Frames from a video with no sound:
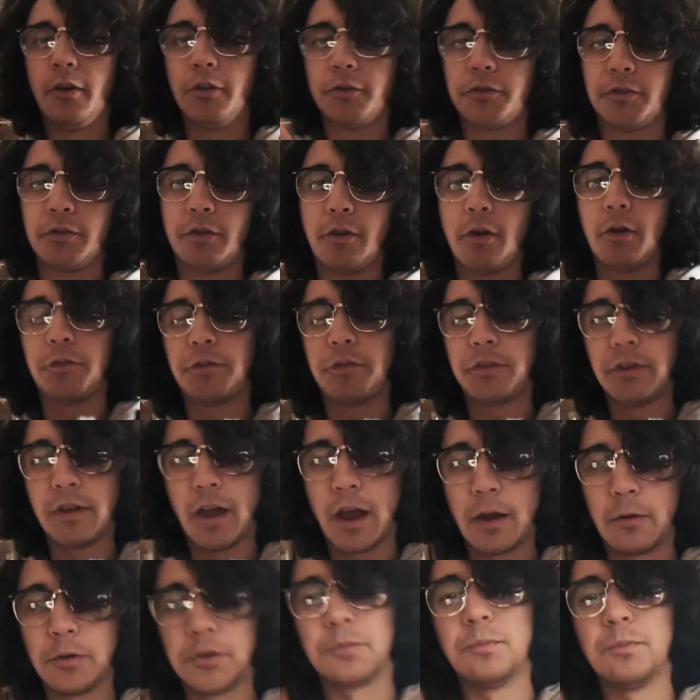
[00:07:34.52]
should go see
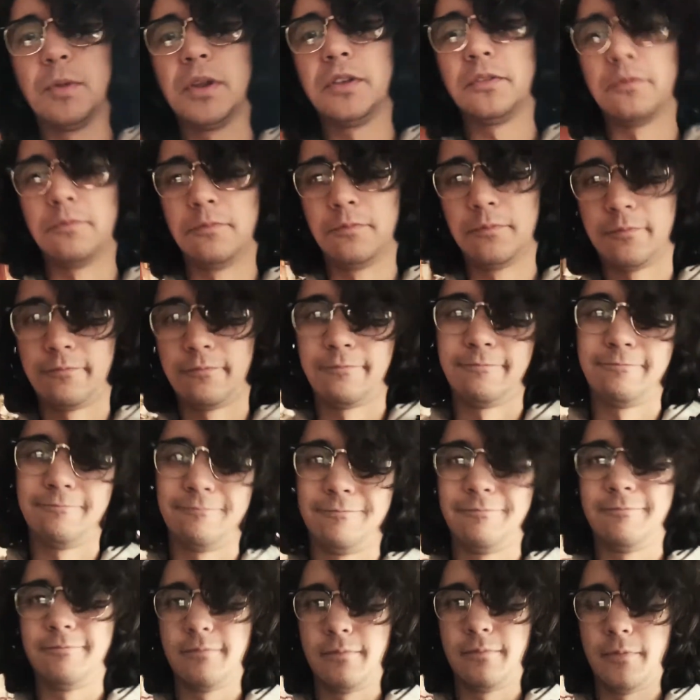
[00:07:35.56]
Irishman.
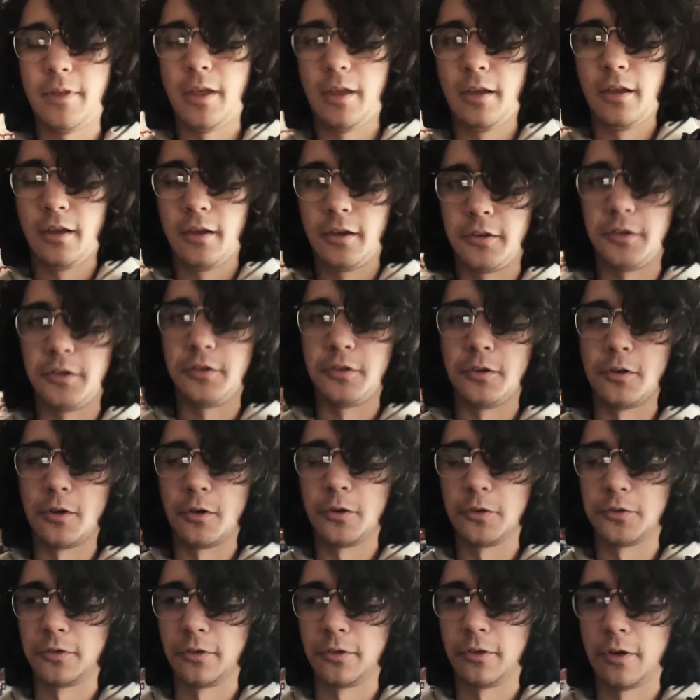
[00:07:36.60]
Y'all
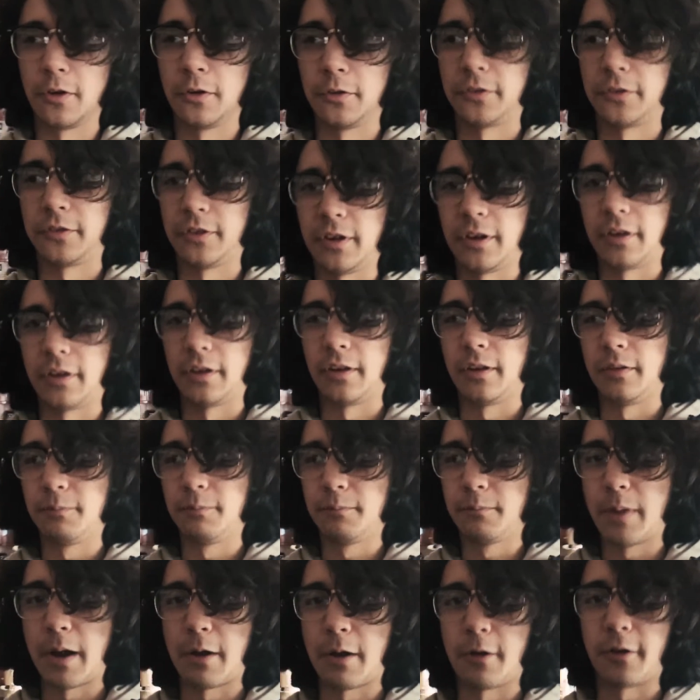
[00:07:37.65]
should go see
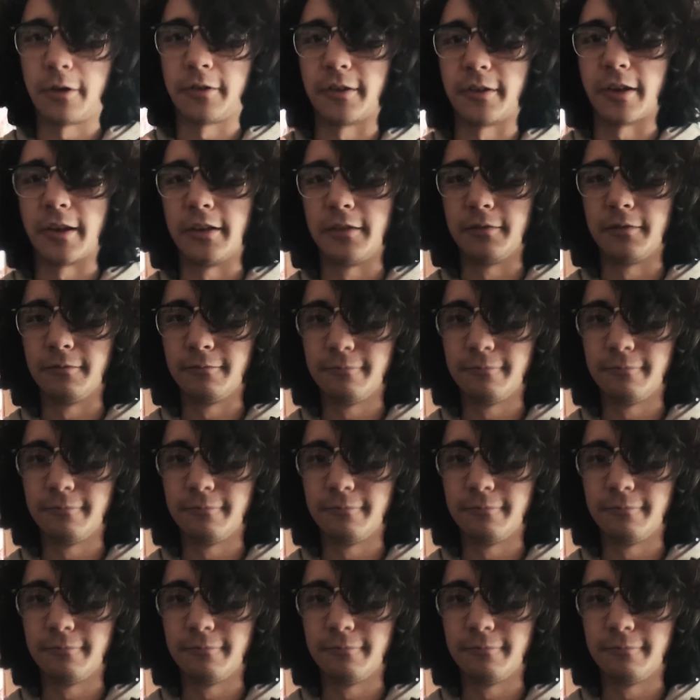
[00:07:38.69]
Parasite.